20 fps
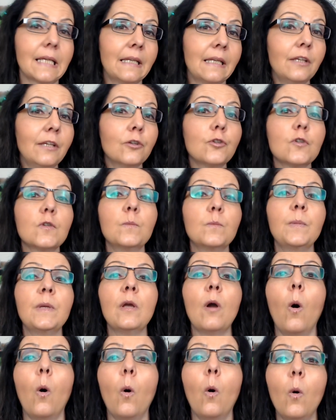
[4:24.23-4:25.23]
And here just
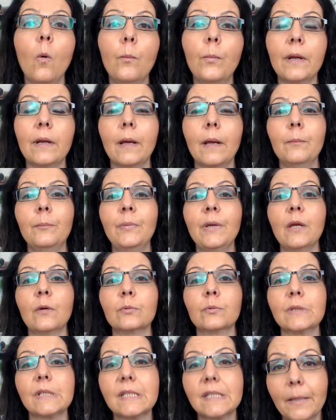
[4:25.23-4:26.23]
be open, be
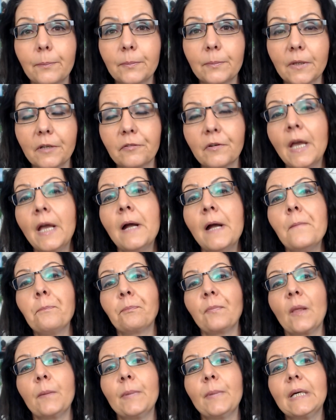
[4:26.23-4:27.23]
receptive,
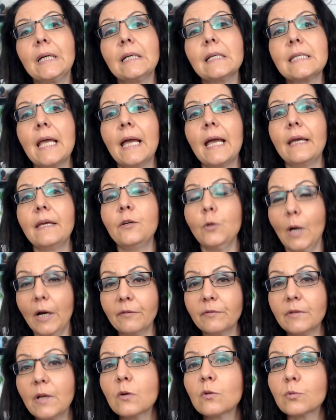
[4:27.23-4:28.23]
because you
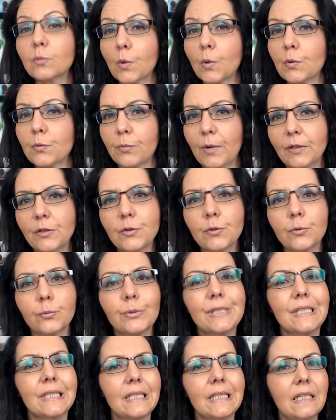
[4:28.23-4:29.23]
have now grown ready to
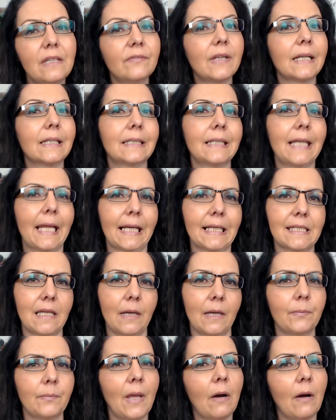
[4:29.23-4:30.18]
receive that next step.